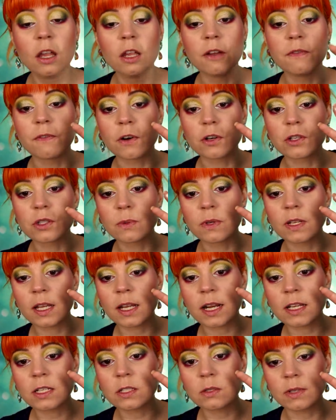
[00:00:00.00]
the first one
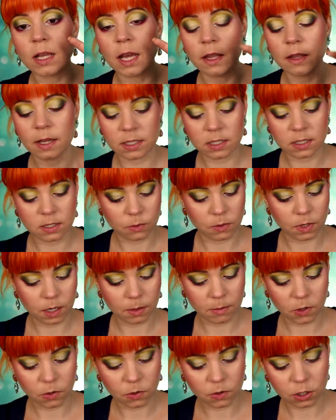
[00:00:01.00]
that I, yeah, that's the one
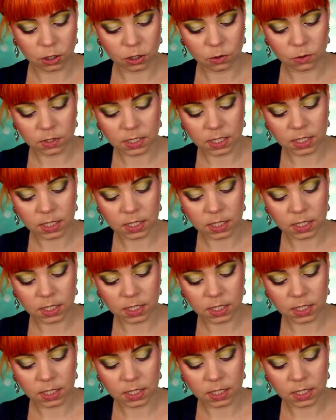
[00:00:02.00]
I'm going to use.